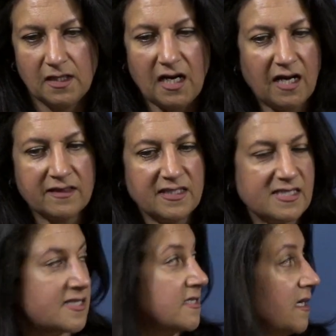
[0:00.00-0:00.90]
And
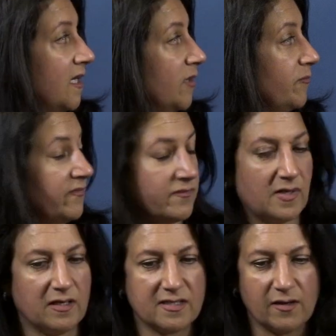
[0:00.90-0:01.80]
this
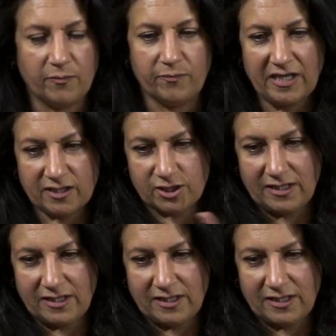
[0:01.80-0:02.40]
picture